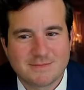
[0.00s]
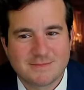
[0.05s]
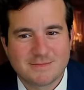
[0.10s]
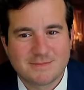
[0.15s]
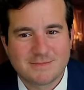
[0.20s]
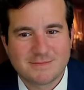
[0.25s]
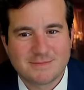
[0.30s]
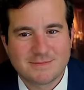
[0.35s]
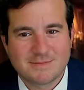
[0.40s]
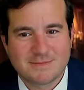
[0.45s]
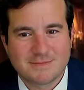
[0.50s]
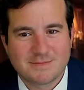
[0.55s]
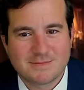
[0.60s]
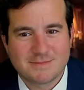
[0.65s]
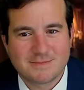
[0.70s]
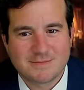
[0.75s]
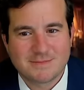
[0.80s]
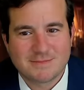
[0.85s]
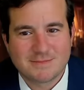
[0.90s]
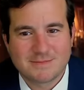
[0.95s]

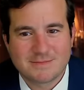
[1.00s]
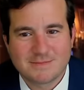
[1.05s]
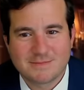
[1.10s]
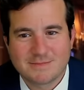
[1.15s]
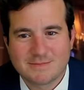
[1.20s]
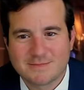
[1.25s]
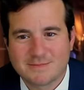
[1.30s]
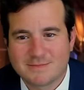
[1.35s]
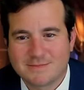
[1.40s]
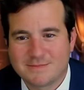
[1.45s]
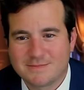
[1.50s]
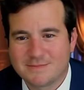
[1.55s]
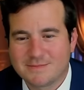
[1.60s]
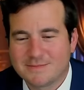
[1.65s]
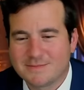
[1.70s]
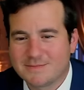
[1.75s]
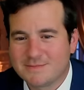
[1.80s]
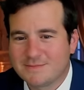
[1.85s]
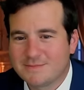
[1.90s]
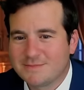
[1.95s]

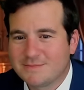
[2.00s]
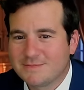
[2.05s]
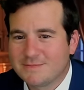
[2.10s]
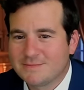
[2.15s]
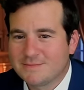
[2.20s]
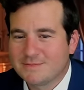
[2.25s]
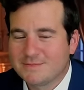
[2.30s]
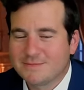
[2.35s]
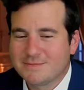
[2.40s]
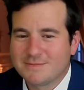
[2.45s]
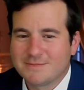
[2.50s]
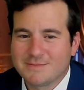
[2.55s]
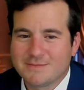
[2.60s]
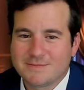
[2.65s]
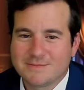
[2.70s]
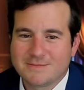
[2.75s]
This person isn't speaking.